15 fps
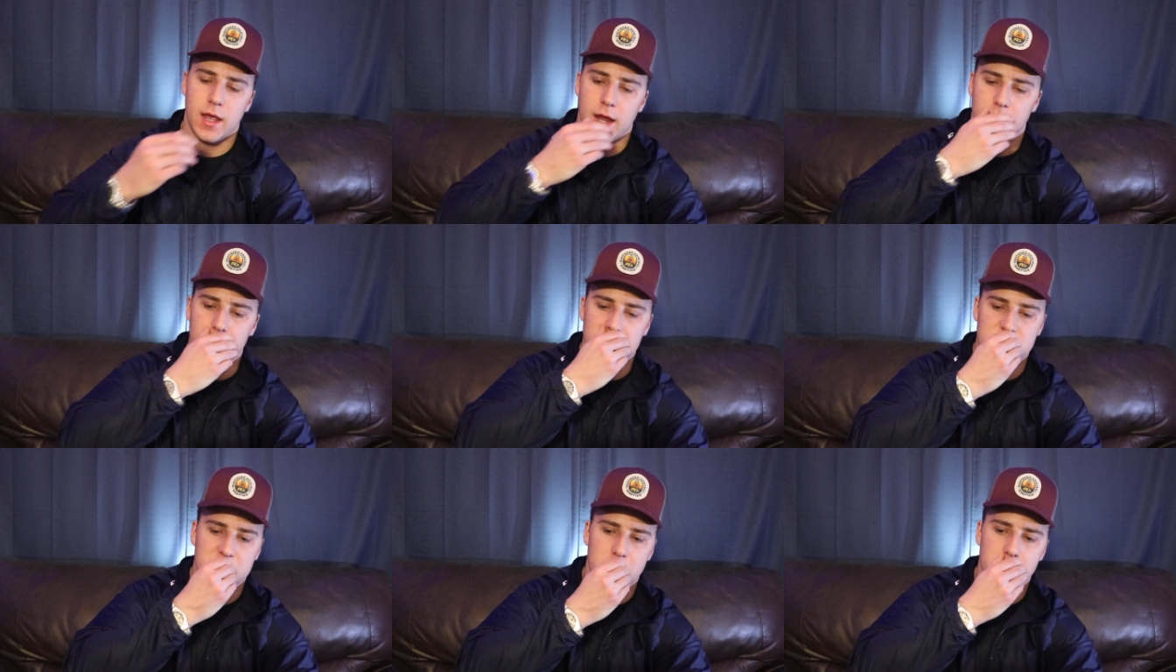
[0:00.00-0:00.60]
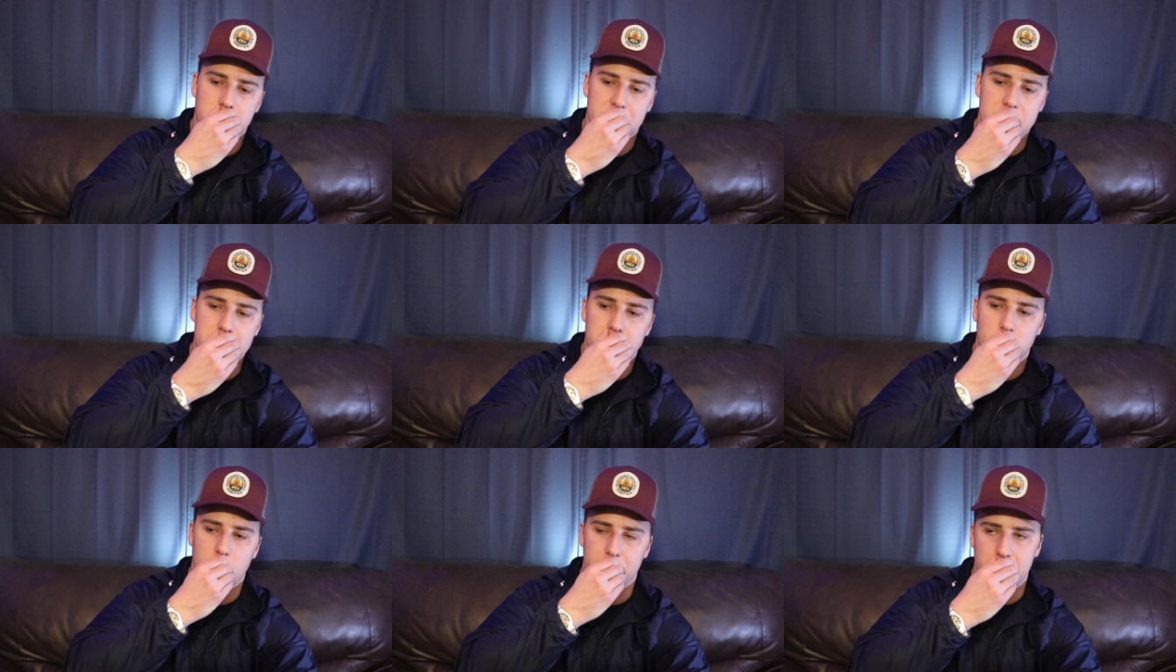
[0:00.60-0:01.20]
And then certain
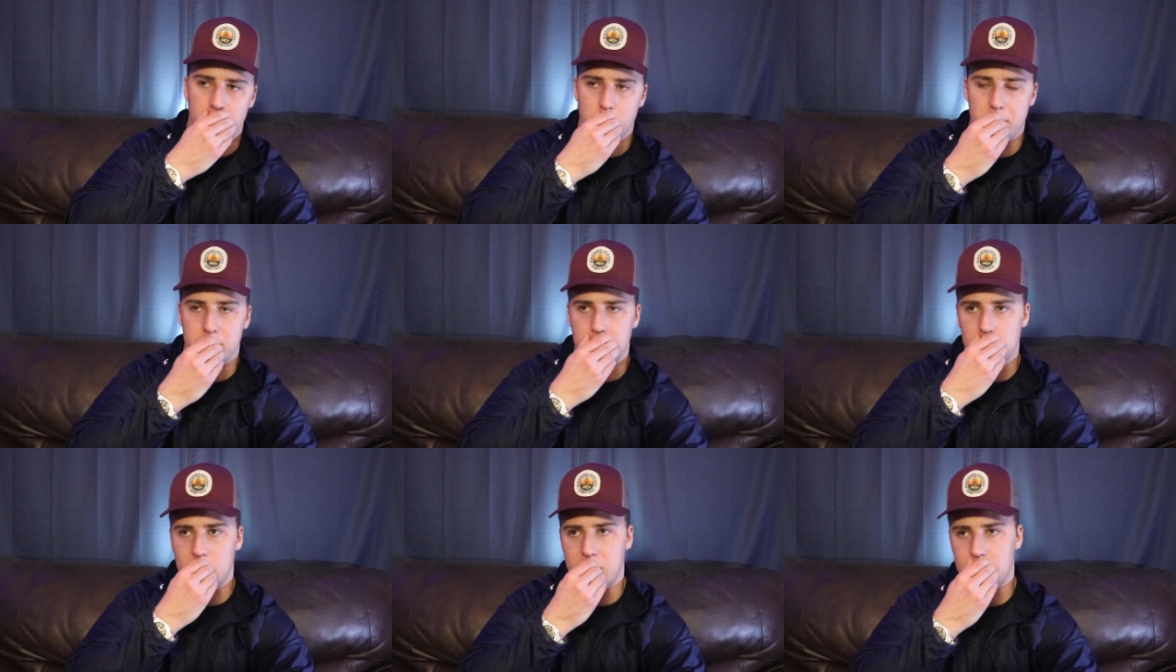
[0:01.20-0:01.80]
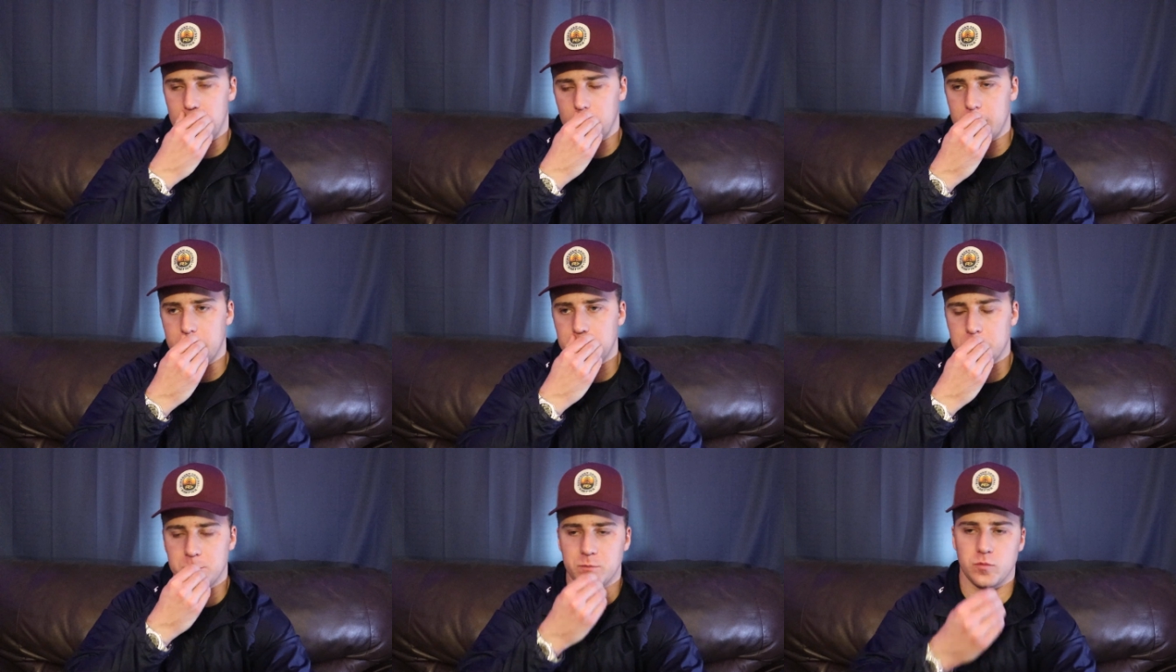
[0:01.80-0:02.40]
people come out and be like,